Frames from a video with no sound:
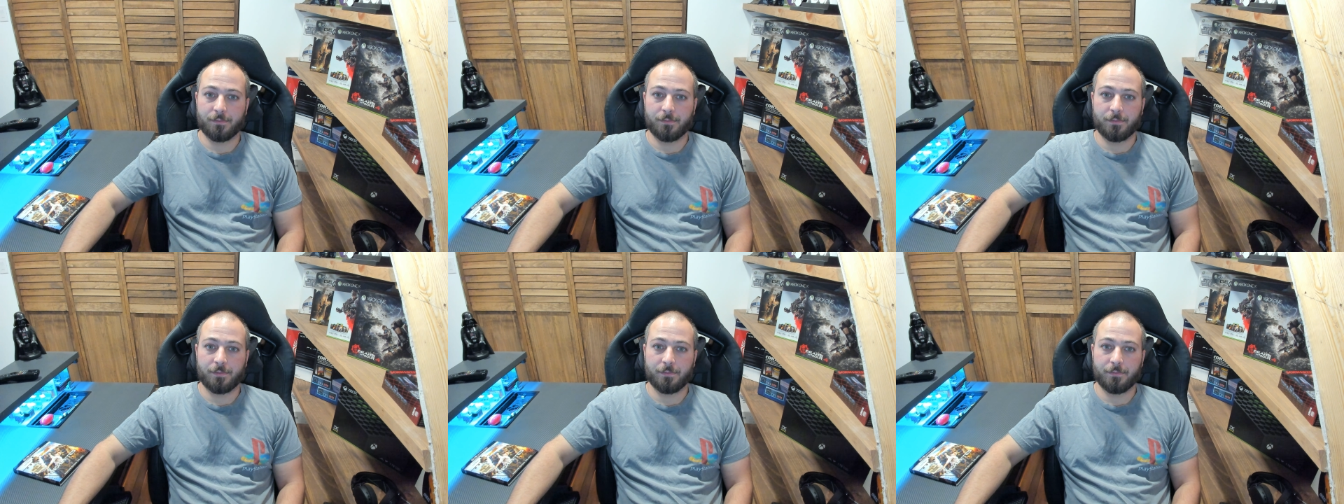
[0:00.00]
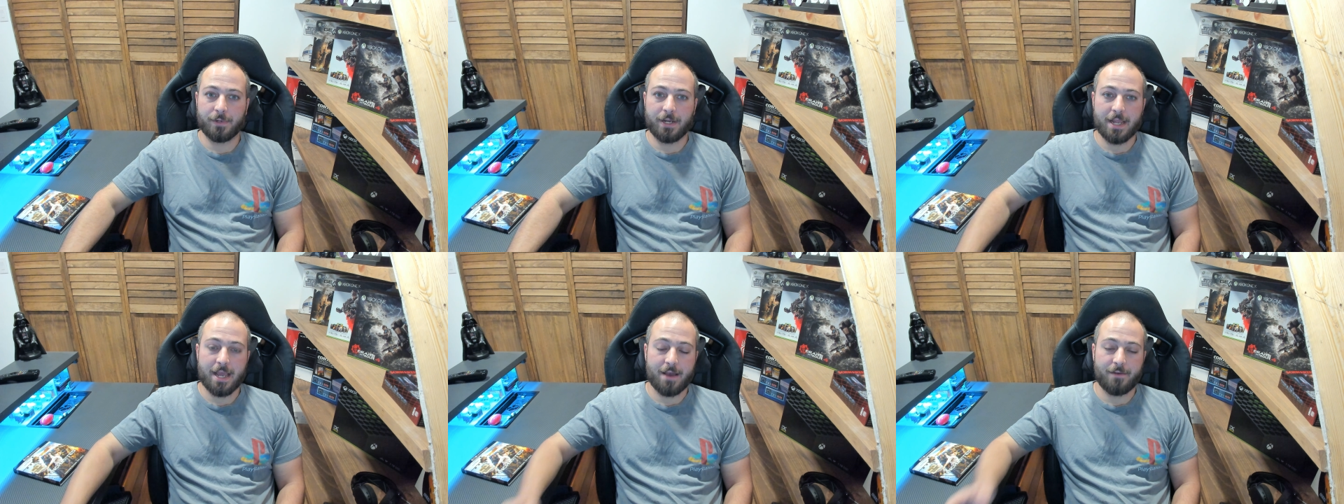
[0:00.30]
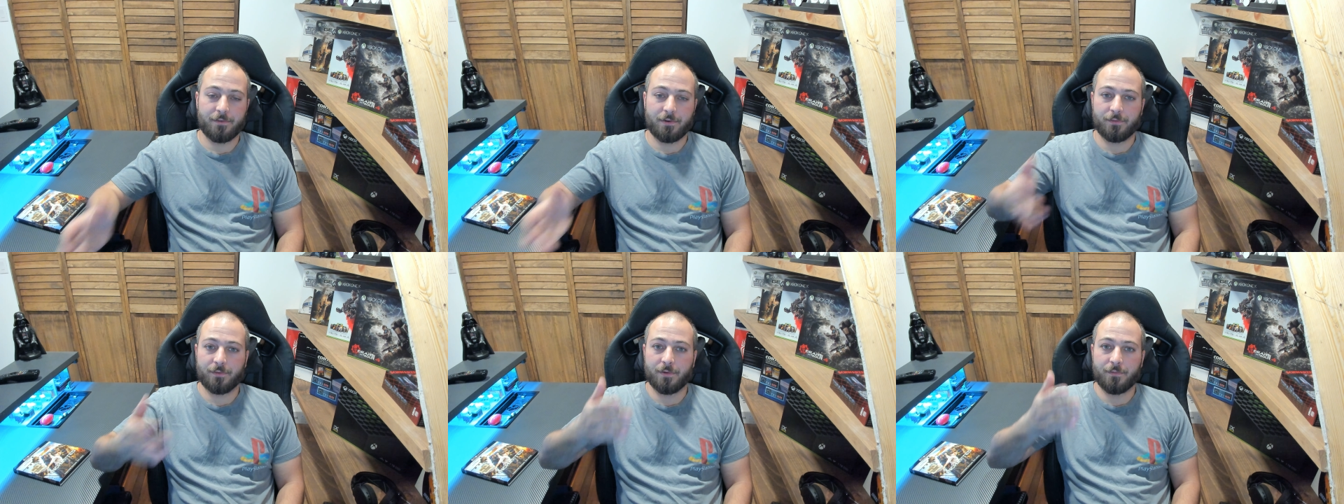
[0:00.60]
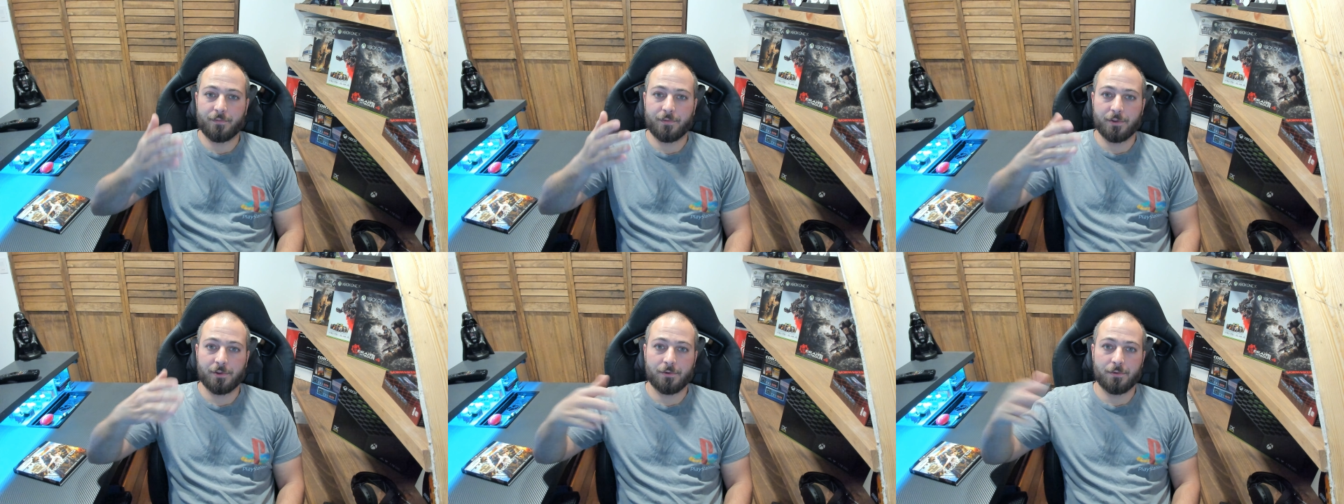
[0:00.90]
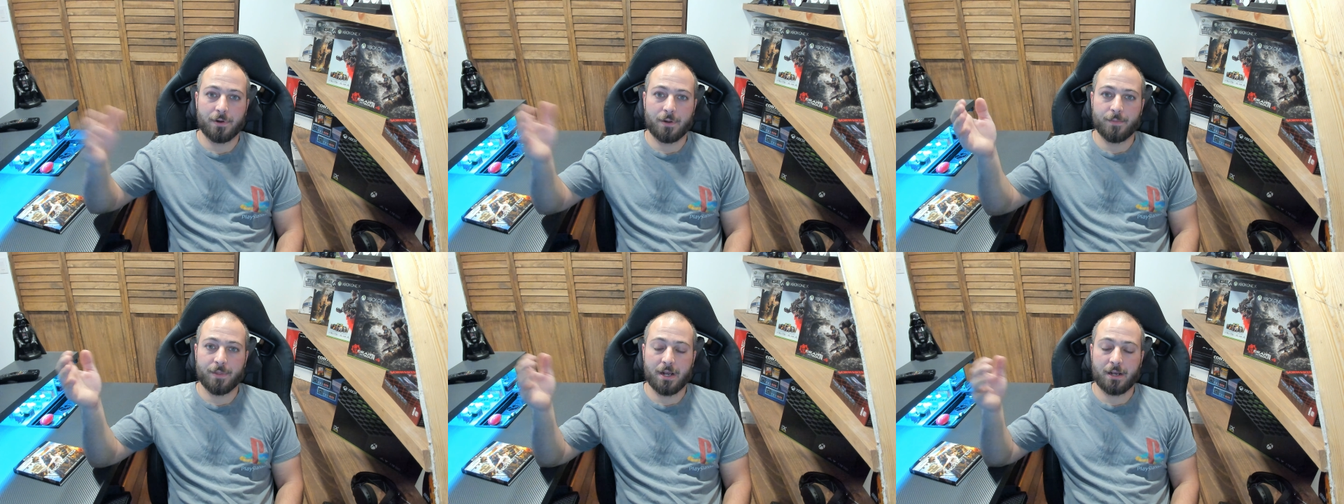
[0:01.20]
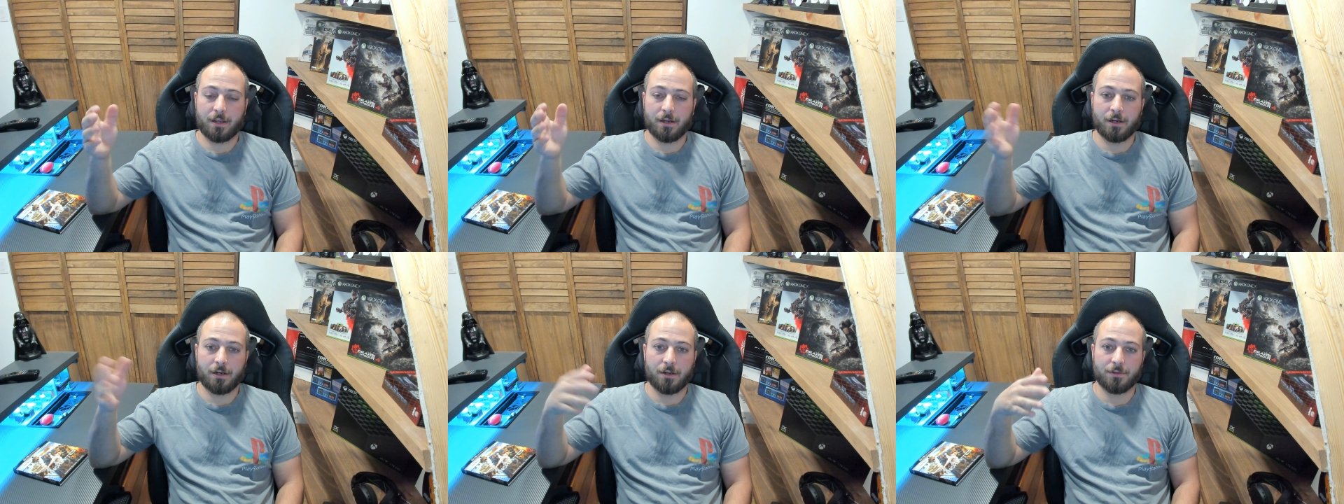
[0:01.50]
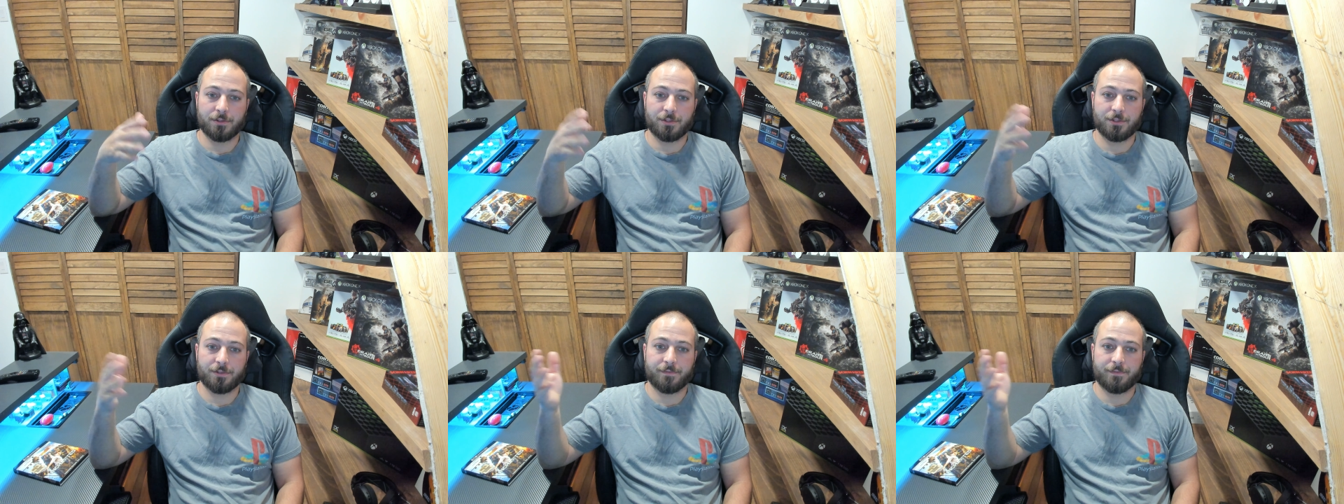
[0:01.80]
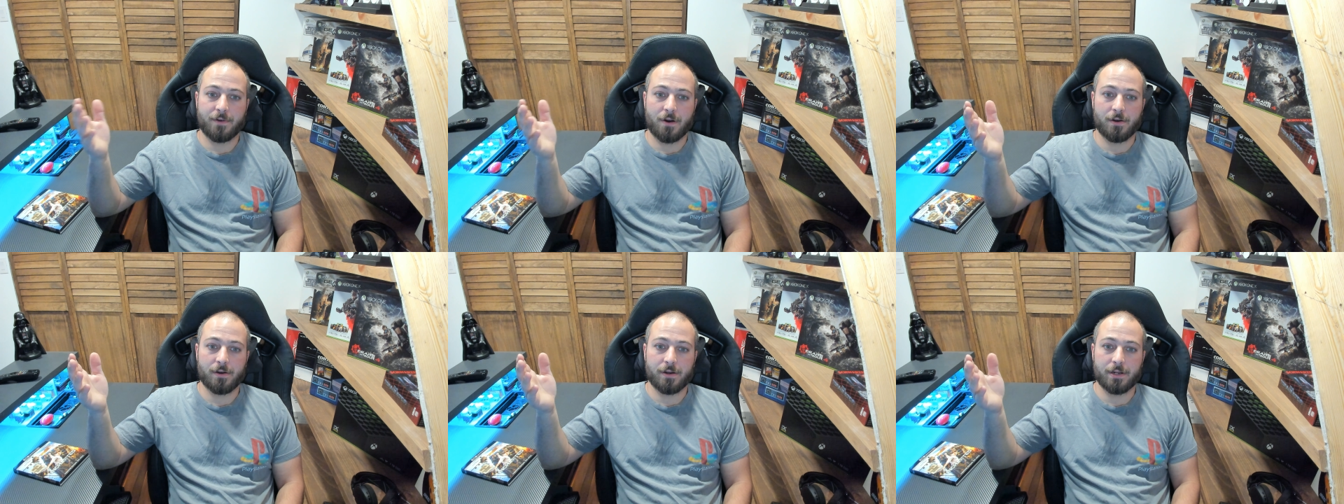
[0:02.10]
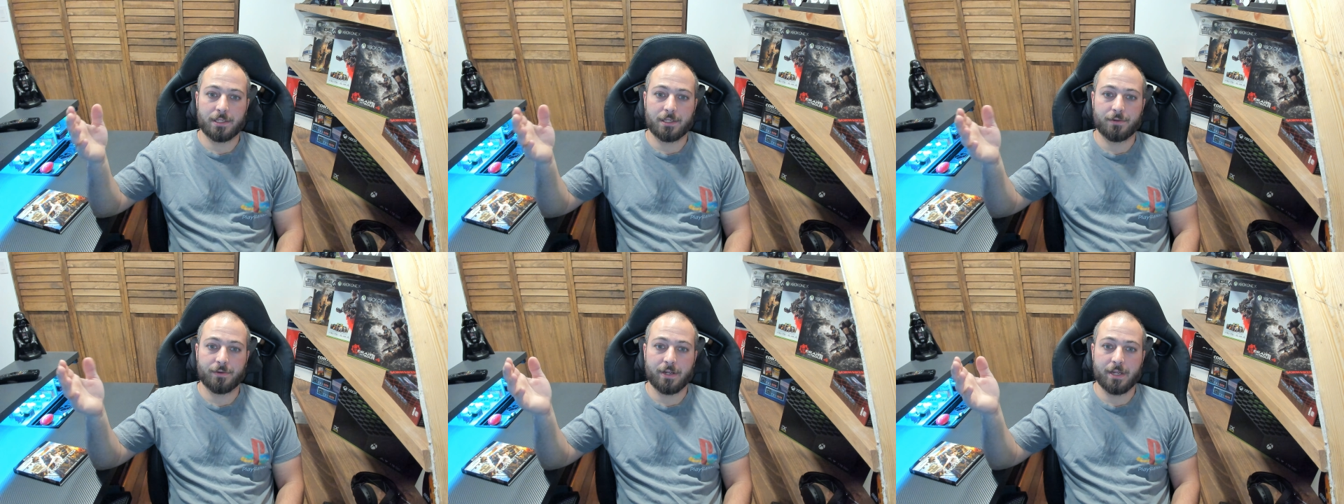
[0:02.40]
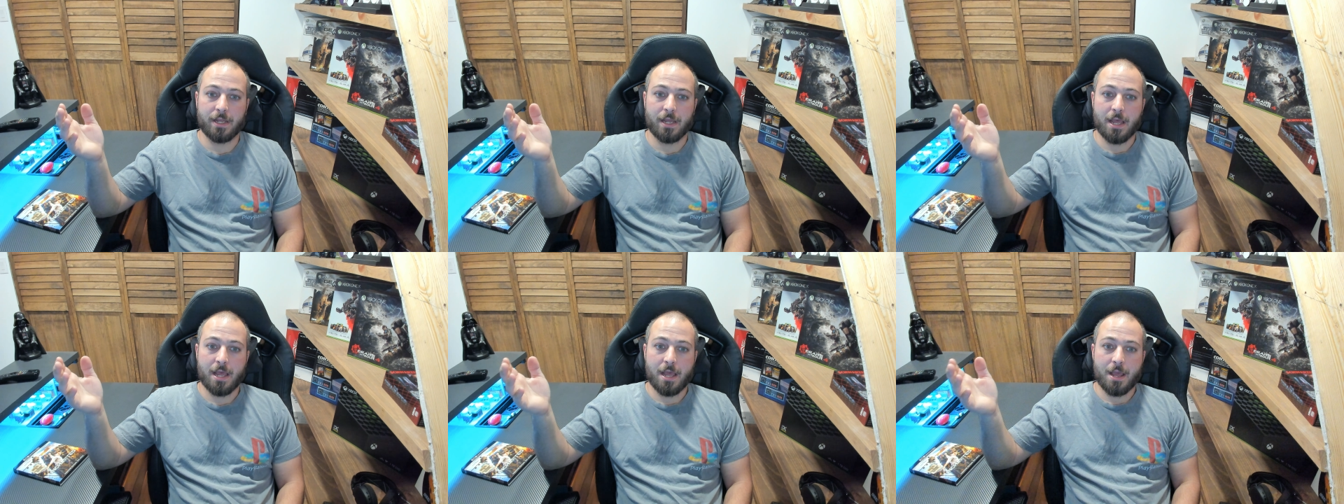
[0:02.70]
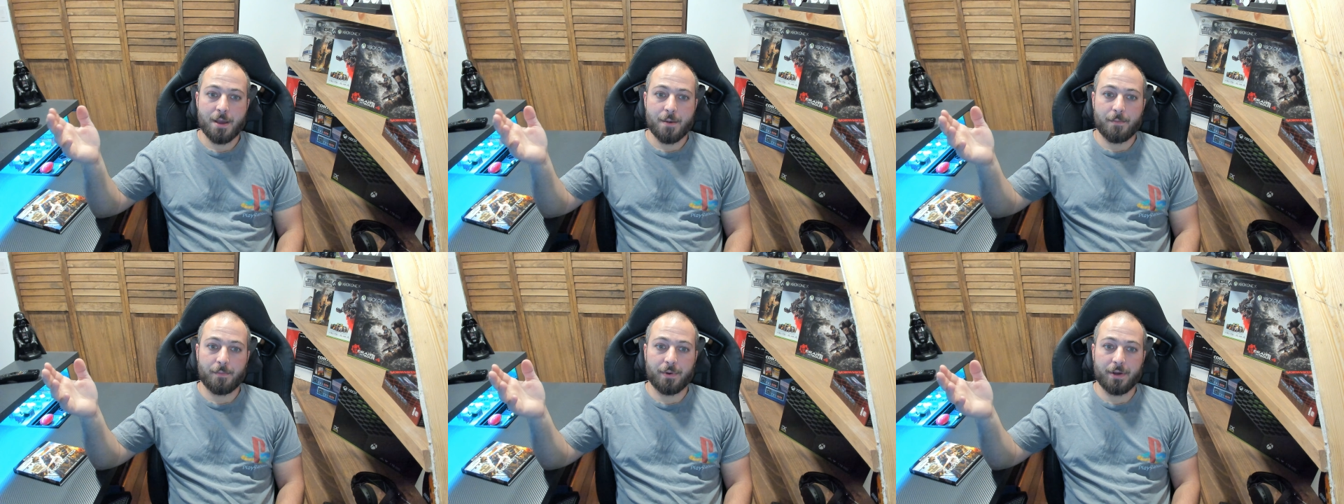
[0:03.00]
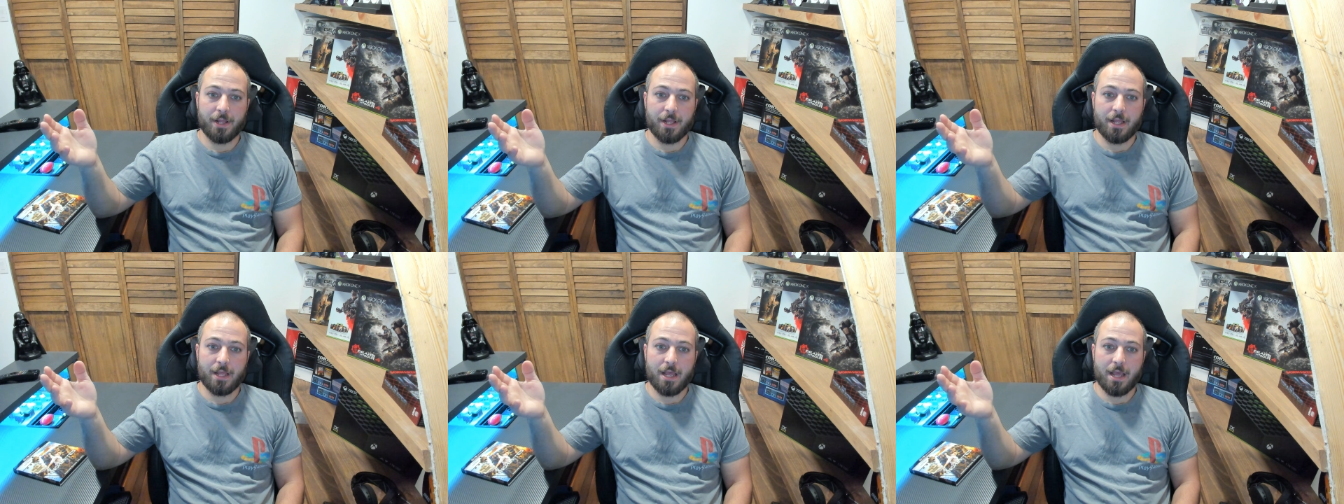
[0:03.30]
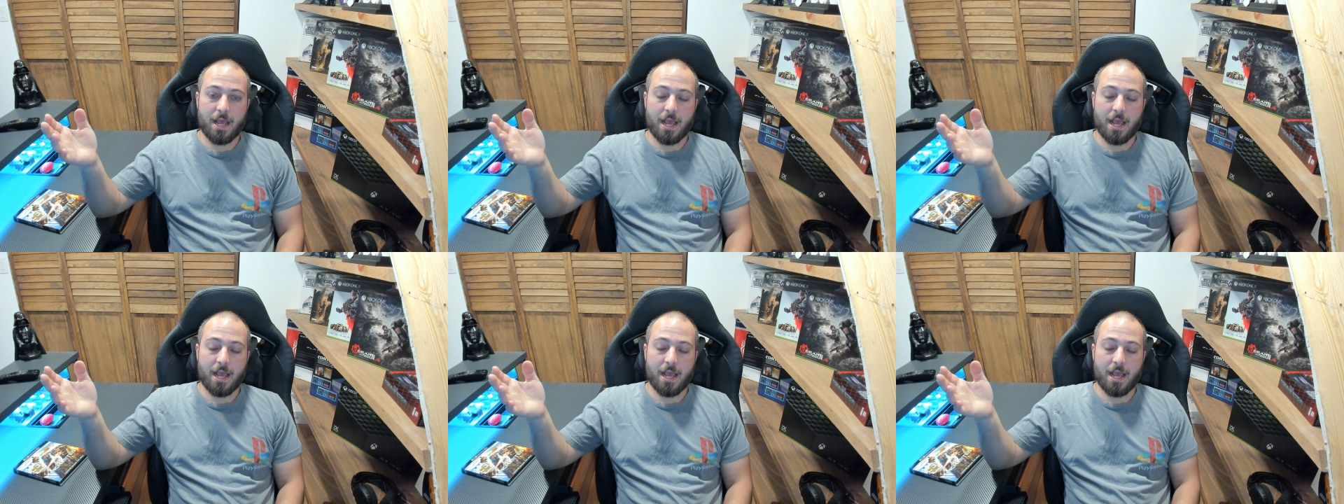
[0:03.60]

We have a review, I'm not going to go too far into it, but